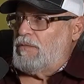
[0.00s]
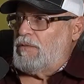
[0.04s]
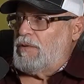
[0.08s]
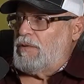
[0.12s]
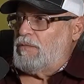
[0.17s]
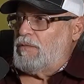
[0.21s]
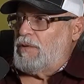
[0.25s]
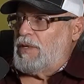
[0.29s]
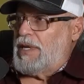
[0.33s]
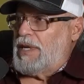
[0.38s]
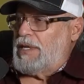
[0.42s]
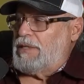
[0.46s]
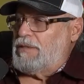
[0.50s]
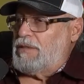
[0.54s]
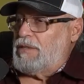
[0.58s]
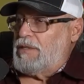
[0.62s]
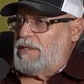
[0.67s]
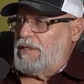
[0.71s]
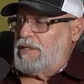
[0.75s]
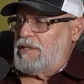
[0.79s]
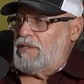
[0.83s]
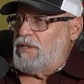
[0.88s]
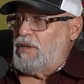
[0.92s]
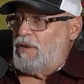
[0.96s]
well,
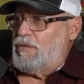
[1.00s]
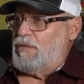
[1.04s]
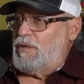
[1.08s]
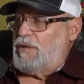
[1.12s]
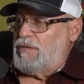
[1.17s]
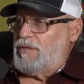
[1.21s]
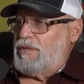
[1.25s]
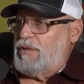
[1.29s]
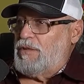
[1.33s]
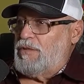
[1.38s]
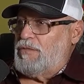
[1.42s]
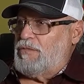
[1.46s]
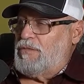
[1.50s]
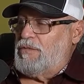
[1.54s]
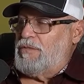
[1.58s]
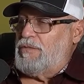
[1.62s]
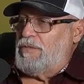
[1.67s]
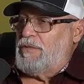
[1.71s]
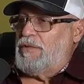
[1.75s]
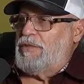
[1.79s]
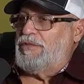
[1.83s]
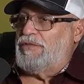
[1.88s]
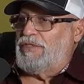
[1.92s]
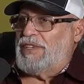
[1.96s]

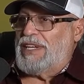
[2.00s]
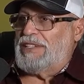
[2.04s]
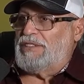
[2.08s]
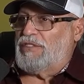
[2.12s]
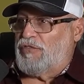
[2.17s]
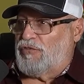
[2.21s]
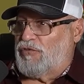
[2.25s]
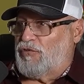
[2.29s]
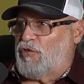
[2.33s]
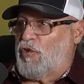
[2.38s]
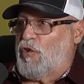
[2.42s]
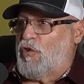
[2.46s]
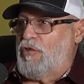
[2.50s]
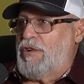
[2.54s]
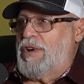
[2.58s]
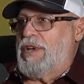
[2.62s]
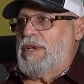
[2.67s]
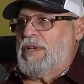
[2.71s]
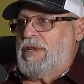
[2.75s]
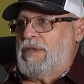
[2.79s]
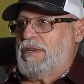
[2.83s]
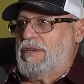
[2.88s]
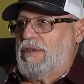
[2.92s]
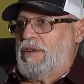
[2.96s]
we set the
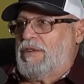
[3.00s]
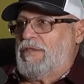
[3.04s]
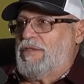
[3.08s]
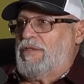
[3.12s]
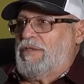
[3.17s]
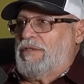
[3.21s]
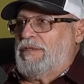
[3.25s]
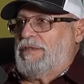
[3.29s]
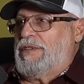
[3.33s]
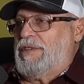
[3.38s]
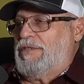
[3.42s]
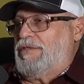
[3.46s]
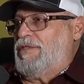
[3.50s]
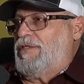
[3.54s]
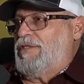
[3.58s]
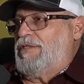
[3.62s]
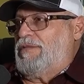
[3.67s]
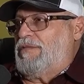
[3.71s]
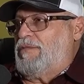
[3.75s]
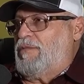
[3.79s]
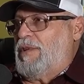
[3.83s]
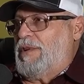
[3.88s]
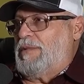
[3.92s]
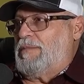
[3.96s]
story, this
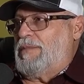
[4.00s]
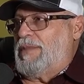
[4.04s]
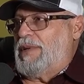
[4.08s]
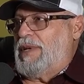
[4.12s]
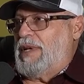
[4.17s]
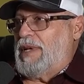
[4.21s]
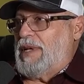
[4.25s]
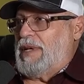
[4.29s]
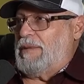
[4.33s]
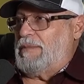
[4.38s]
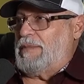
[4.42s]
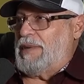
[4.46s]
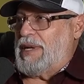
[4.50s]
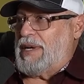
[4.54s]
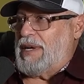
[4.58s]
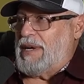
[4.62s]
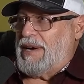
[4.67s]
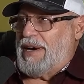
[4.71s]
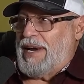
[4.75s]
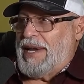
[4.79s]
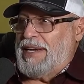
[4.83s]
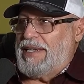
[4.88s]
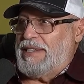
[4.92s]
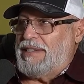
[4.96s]
is what, about
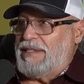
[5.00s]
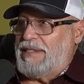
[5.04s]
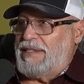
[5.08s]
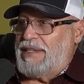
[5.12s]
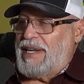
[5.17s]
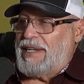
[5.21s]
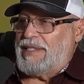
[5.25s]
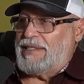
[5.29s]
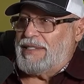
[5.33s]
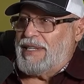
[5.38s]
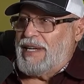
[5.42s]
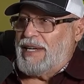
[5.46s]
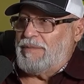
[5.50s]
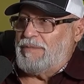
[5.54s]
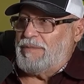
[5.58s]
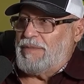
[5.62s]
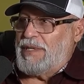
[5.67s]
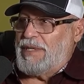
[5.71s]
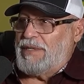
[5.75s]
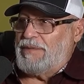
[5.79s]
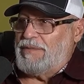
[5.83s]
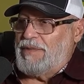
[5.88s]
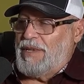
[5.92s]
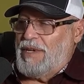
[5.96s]
our eighth or ninth time that